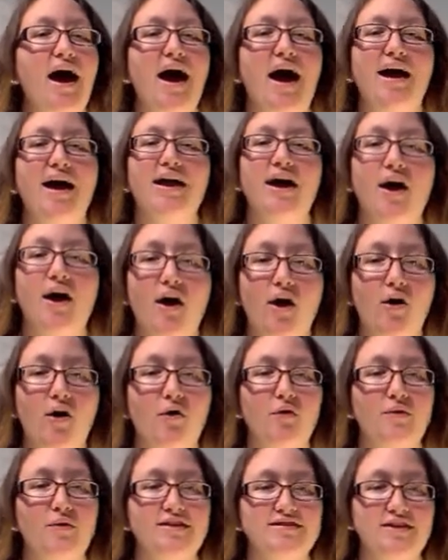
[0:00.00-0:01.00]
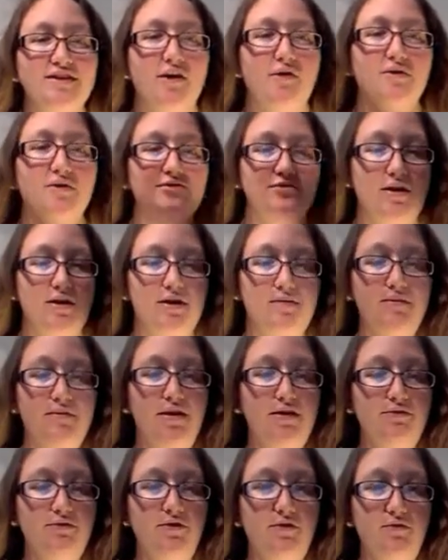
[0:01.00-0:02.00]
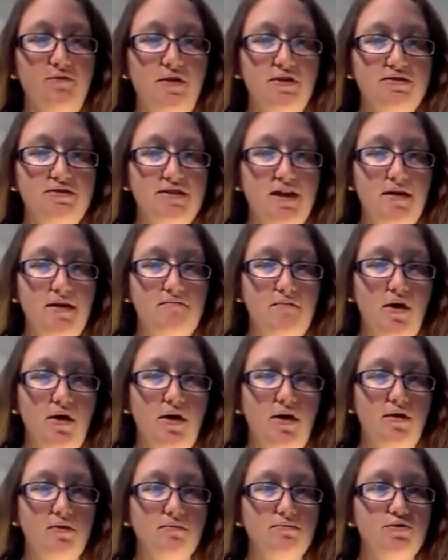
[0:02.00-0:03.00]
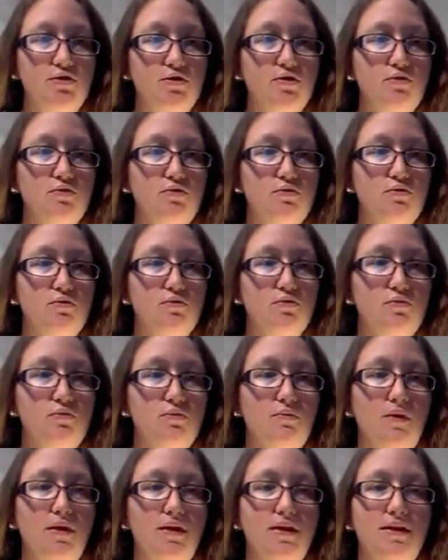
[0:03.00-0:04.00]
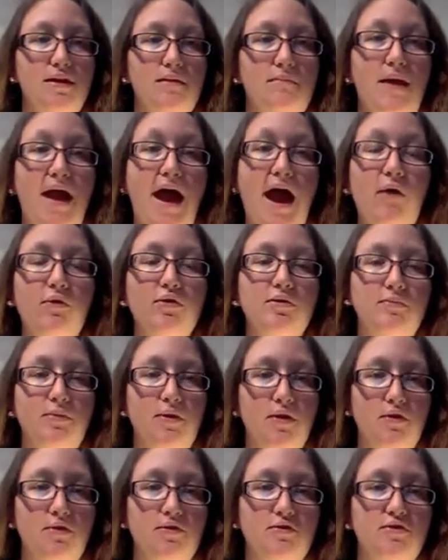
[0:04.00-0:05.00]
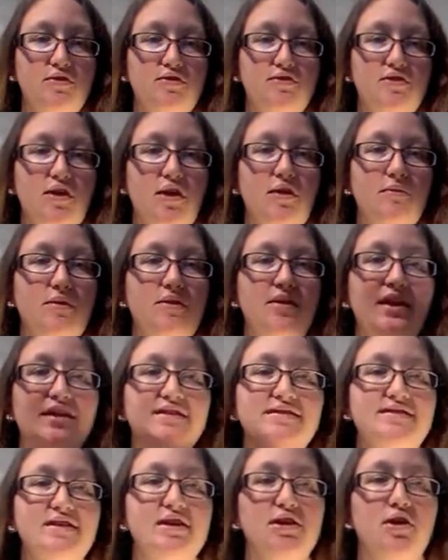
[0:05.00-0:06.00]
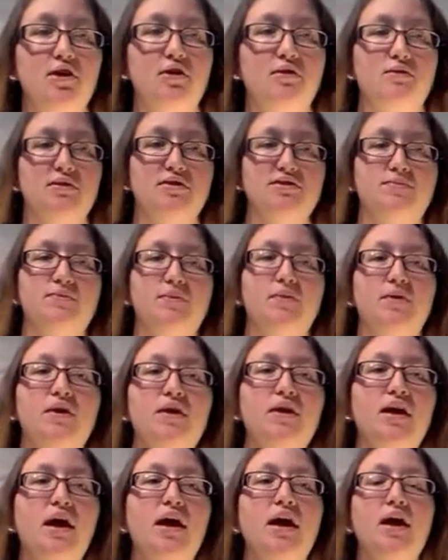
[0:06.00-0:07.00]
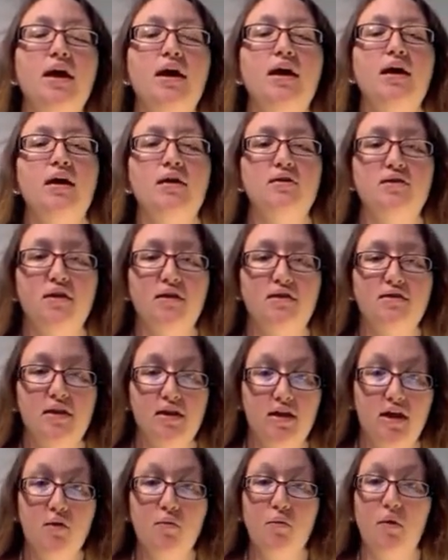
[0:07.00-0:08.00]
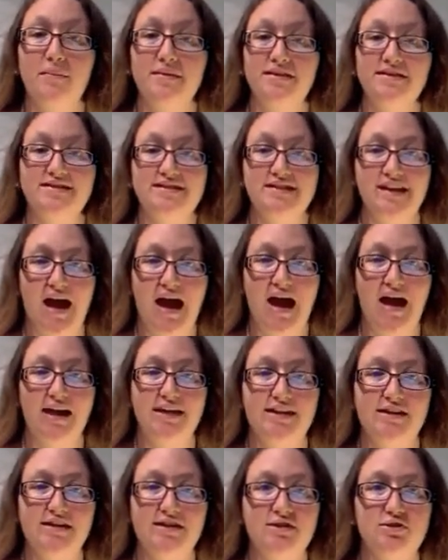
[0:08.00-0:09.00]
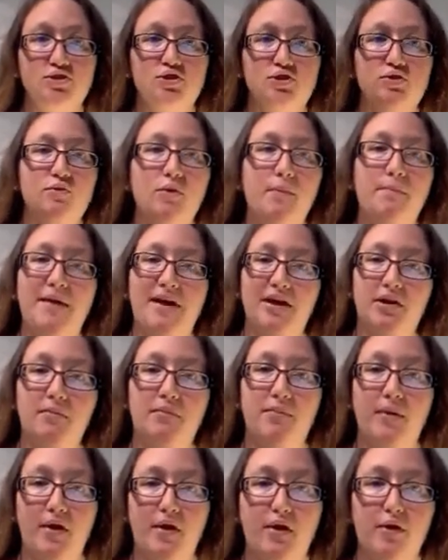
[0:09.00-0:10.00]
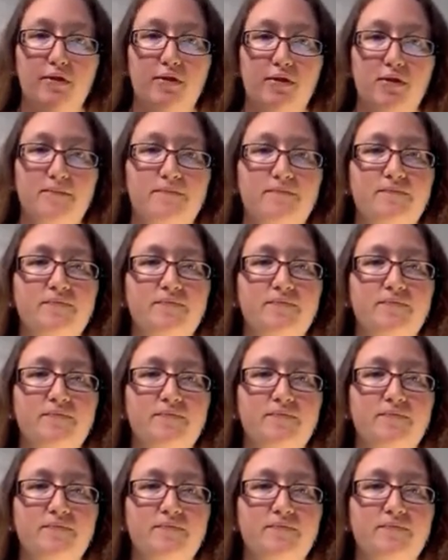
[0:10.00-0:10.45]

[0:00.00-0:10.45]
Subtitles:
I always recommend for first-time moms who want an empowered birth to start with Hinsey Goer's book, The Thinking Woman's Guide to a Better Birth.